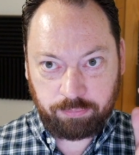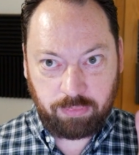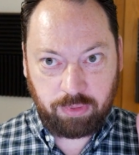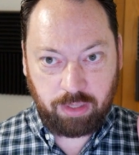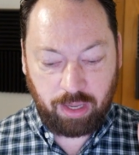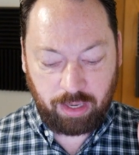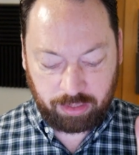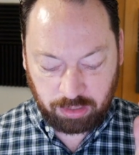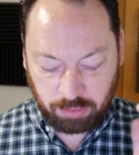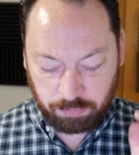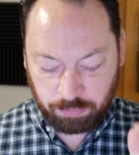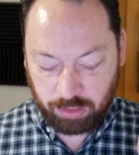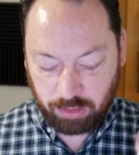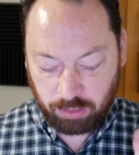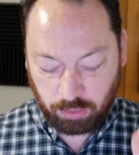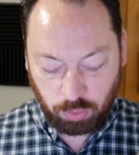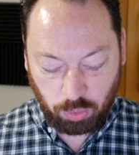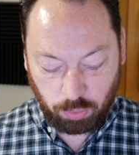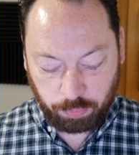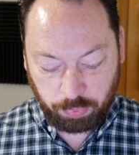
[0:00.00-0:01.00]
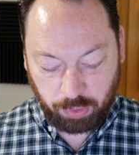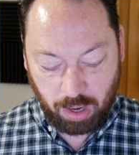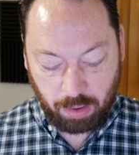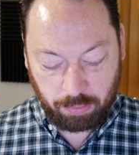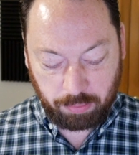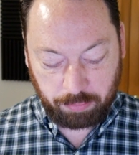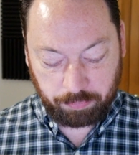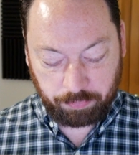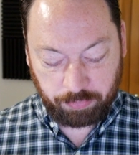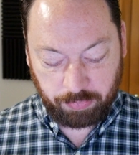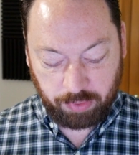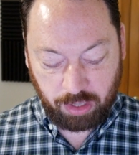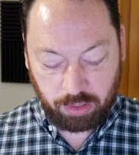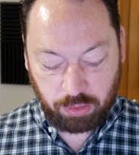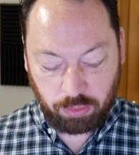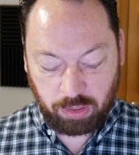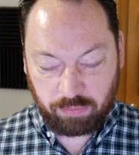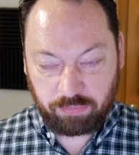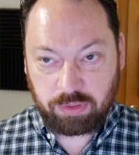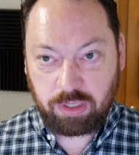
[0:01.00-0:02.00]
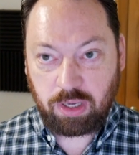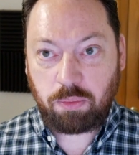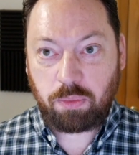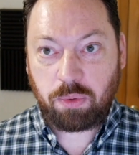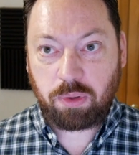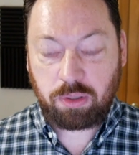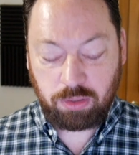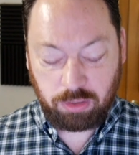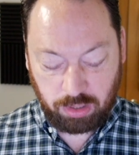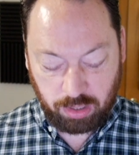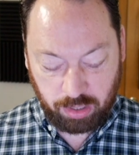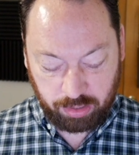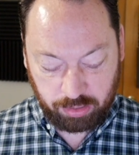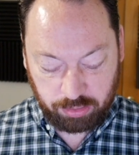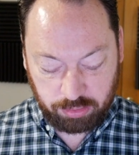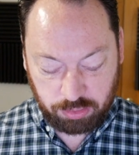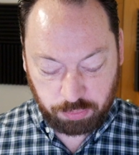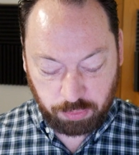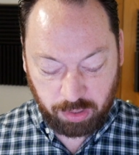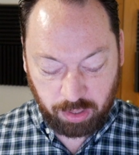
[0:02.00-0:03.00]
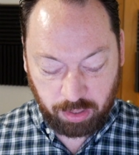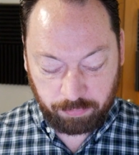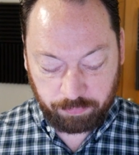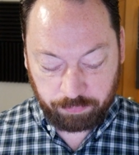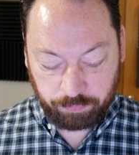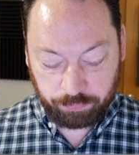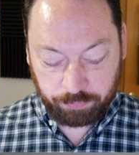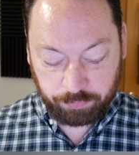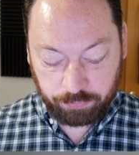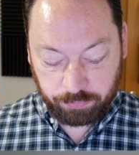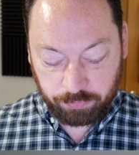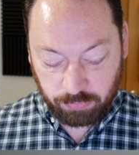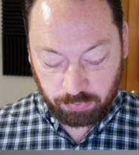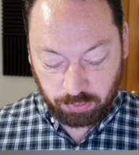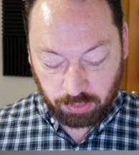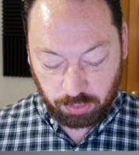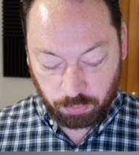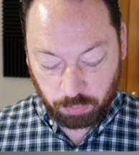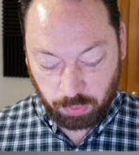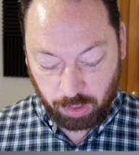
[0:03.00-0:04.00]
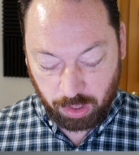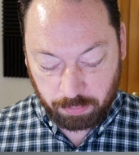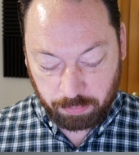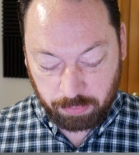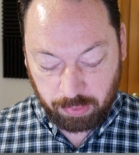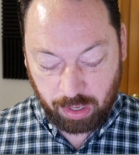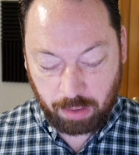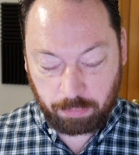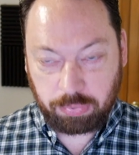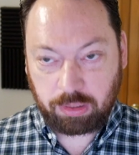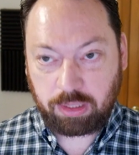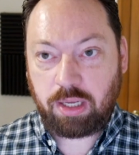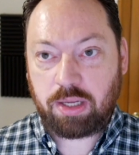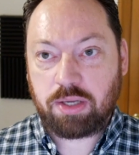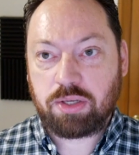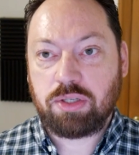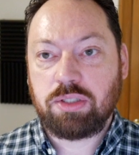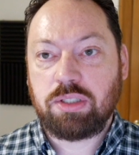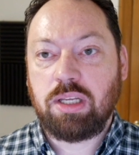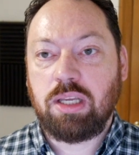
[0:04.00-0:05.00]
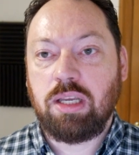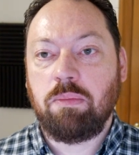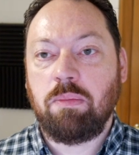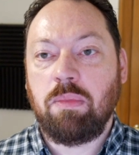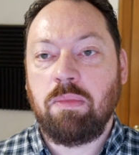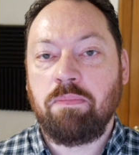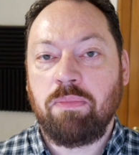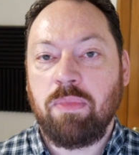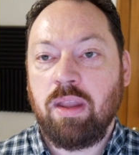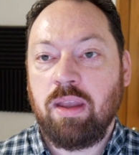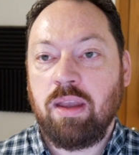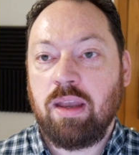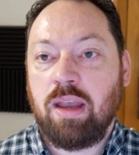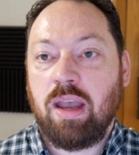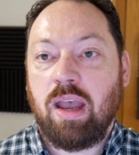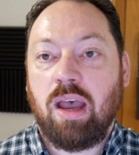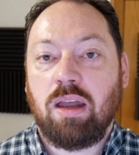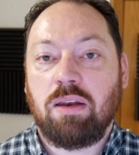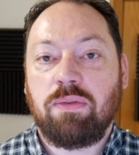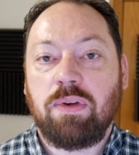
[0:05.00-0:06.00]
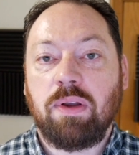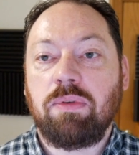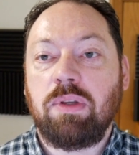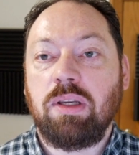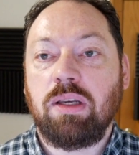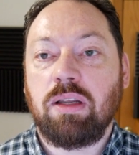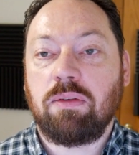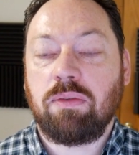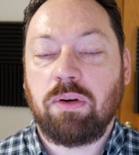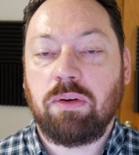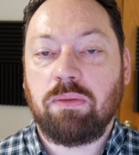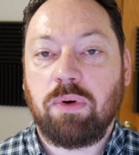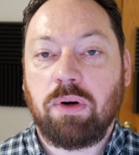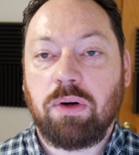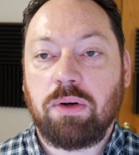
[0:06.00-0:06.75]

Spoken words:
That can be a whole problem. I know I've dealt with clients where the web application team had 50 different